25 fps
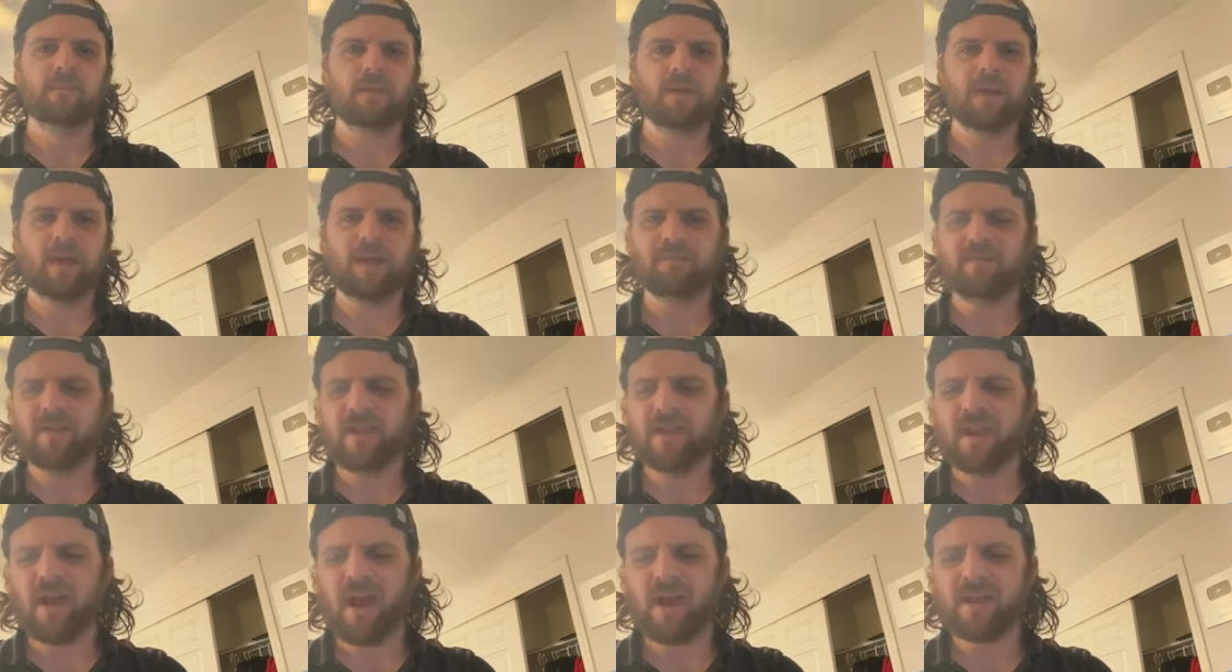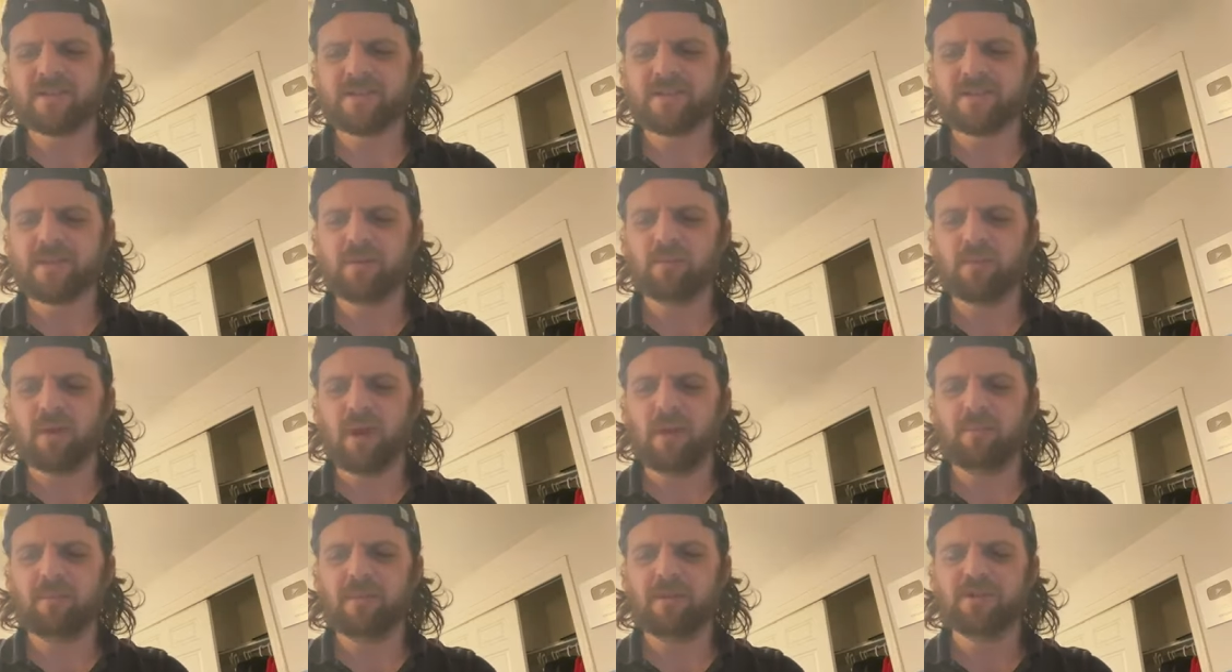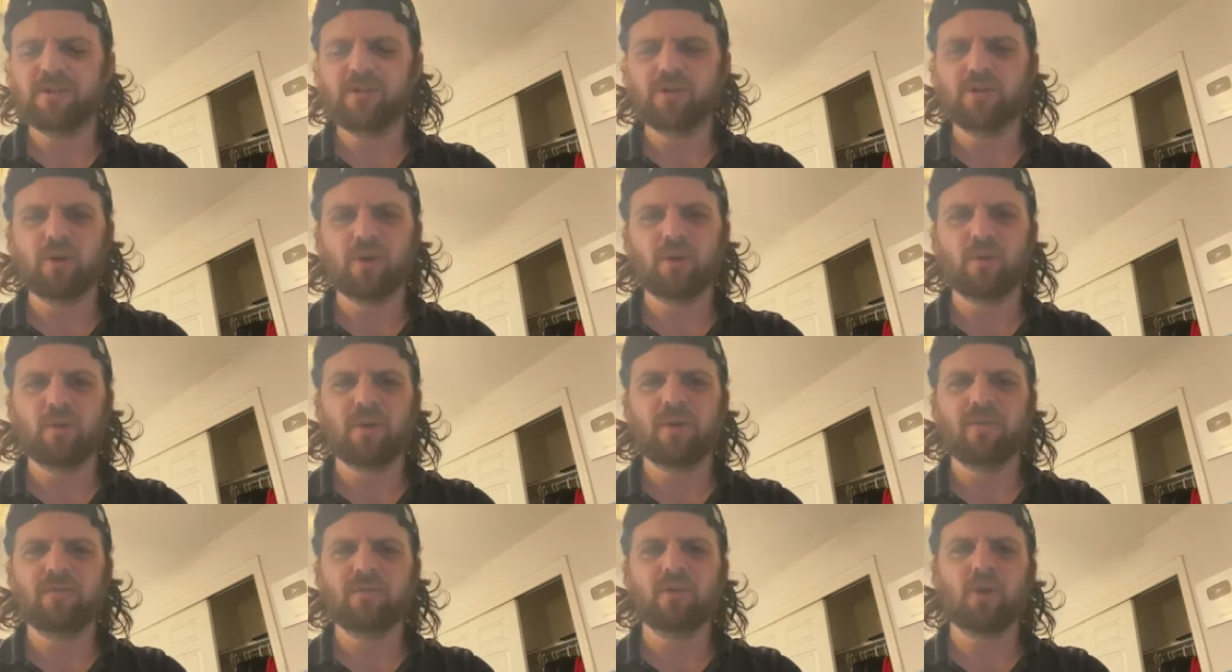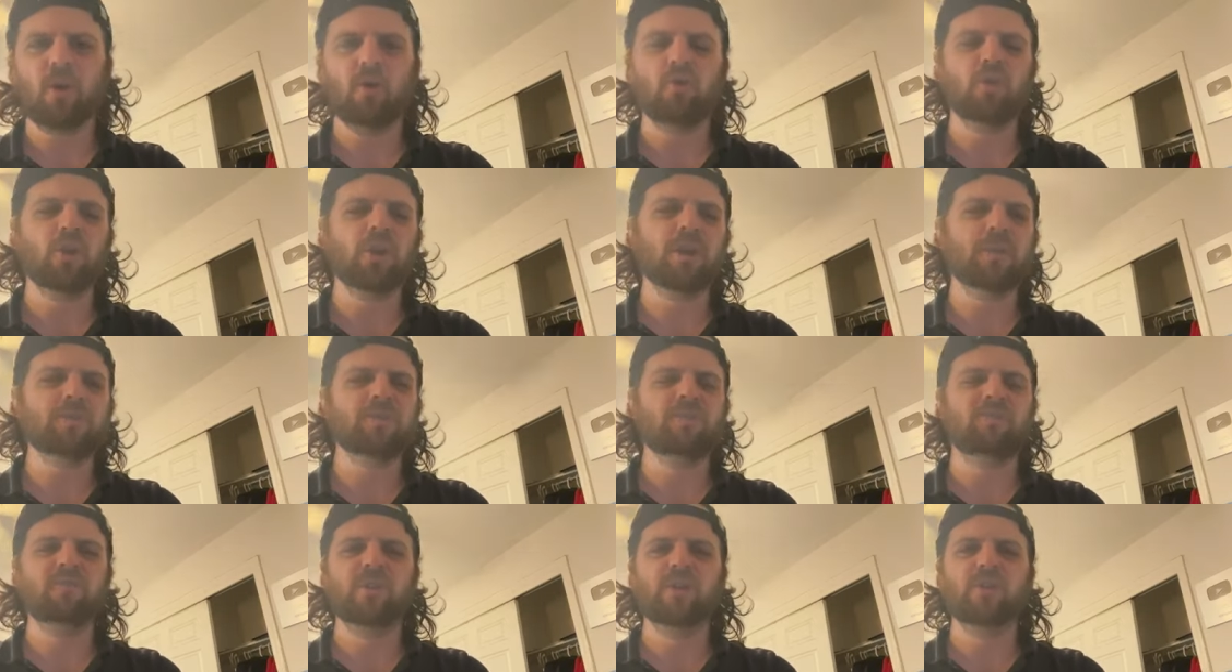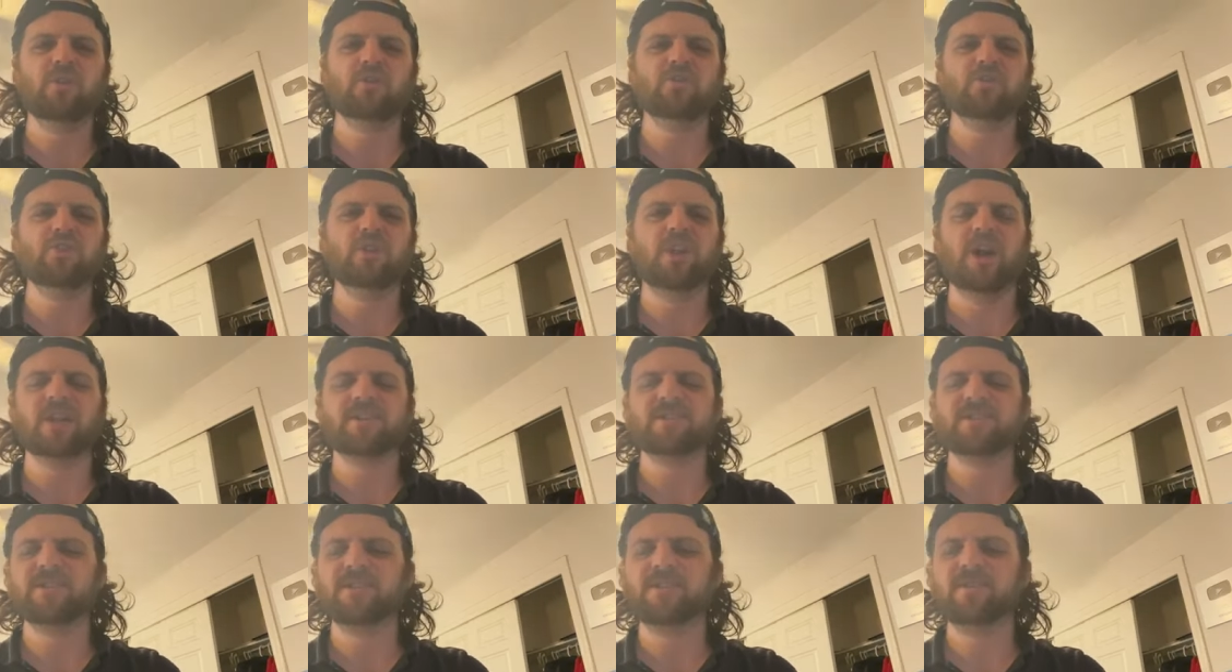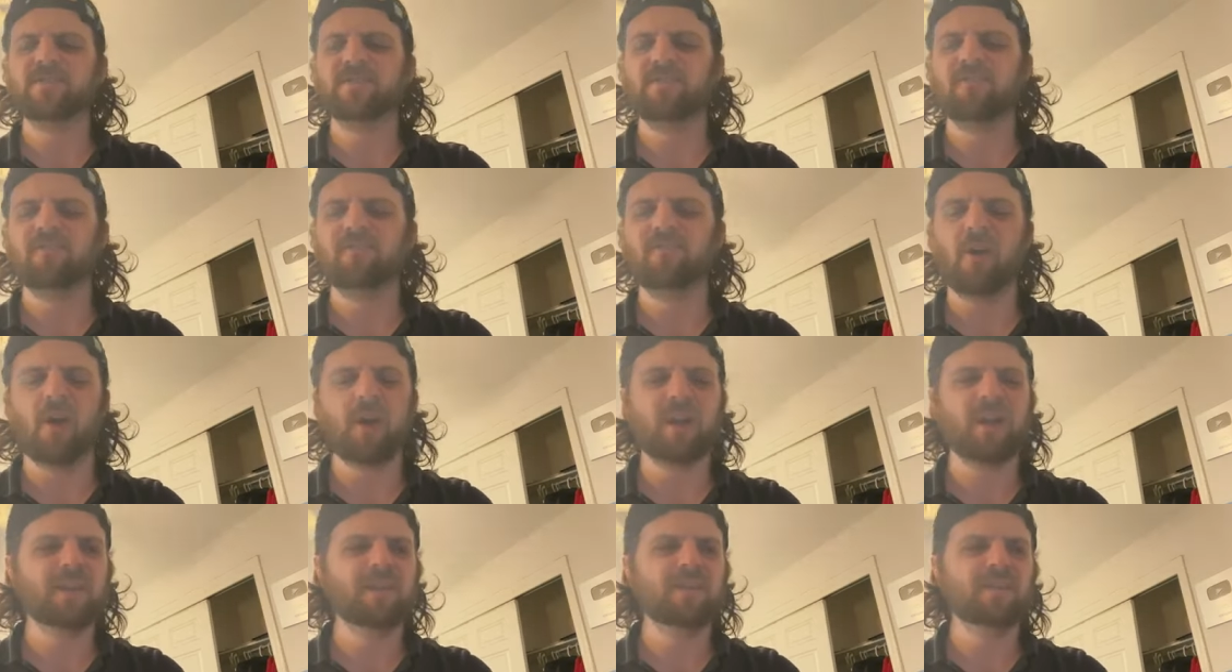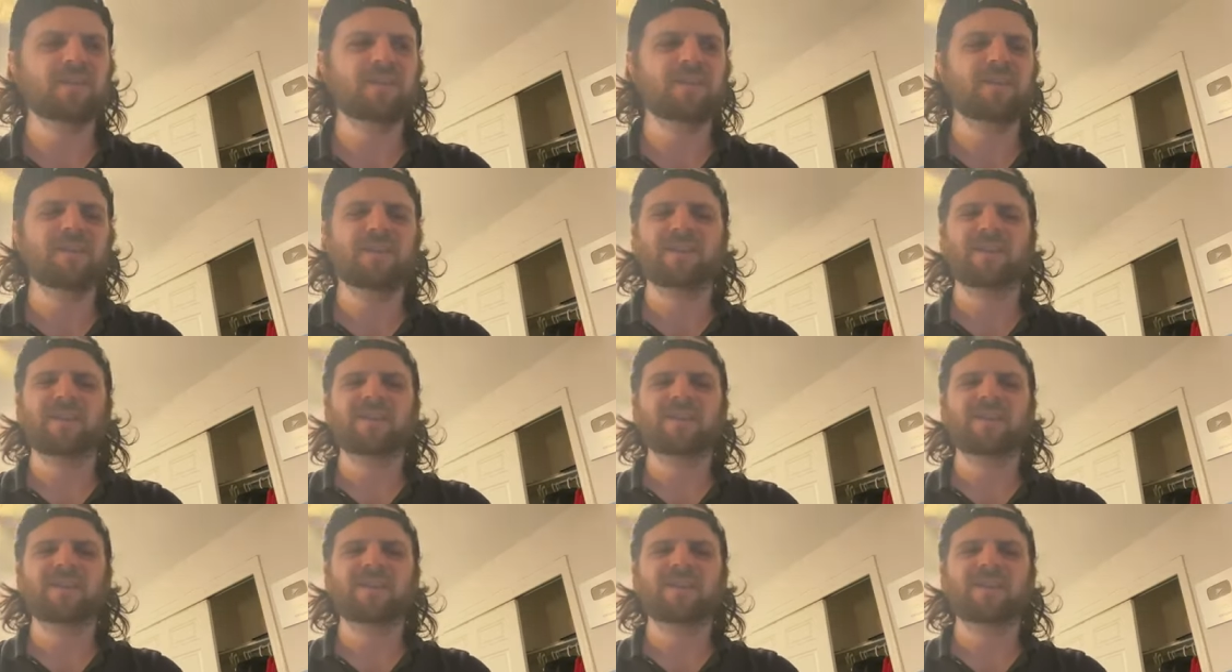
Have they not seen what I've been dealing with? Go look at the videos. You not seen the fucking